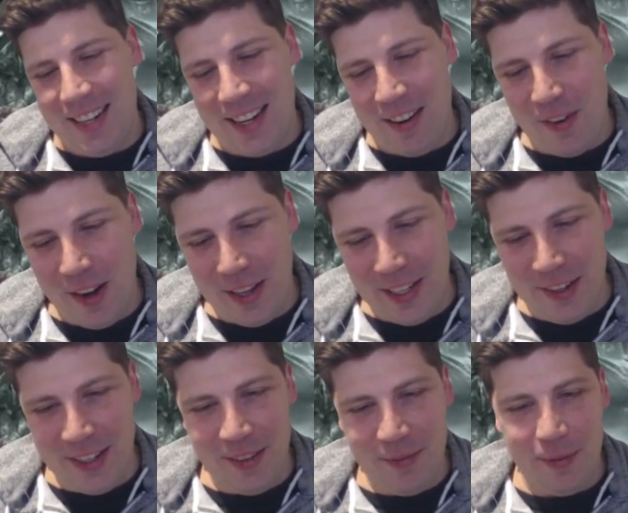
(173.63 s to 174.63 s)
I finally
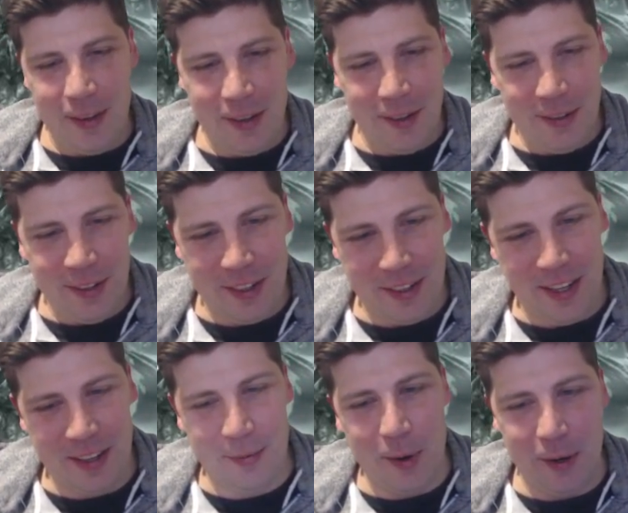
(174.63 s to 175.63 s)
got him. It's going to
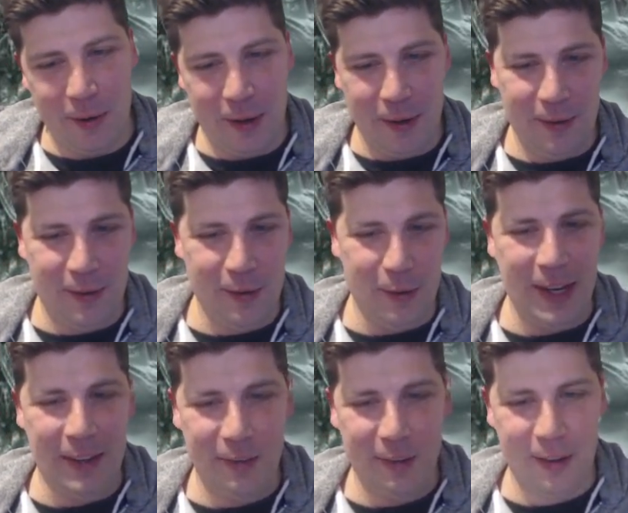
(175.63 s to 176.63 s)
take some while to still
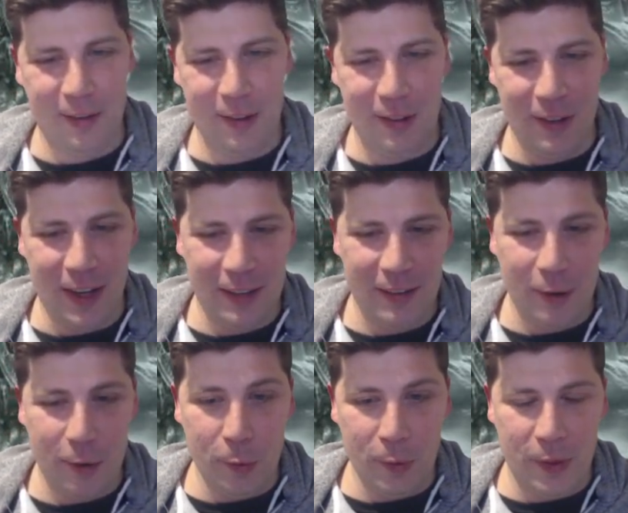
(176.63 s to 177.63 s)
get the rest of his shards.
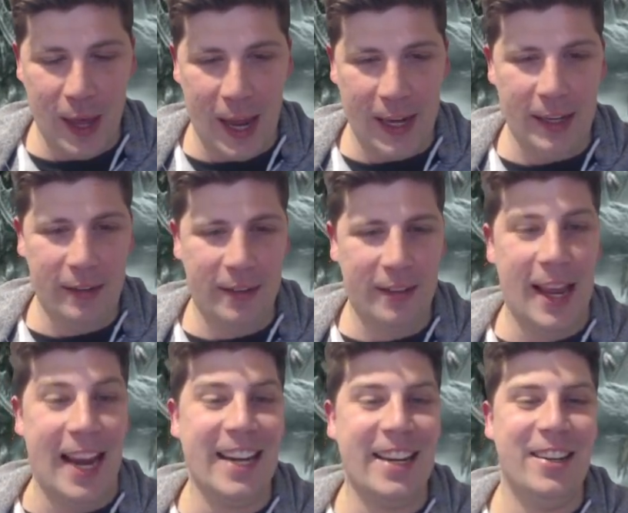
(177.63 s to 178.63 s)
Oh, Thaddeus.
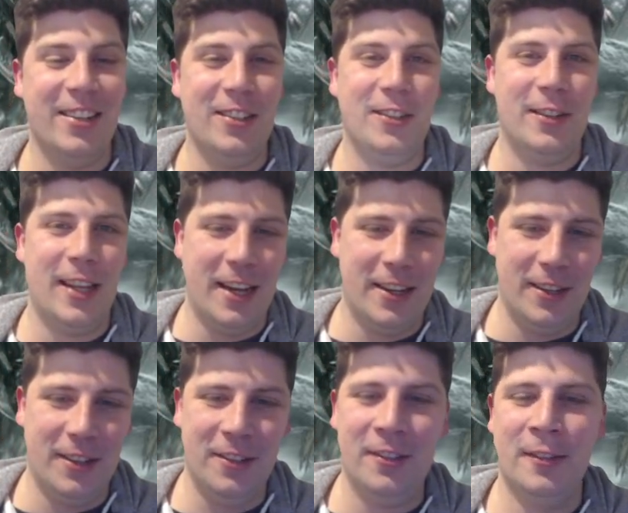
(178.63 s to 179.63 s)
Thank you. Thank you.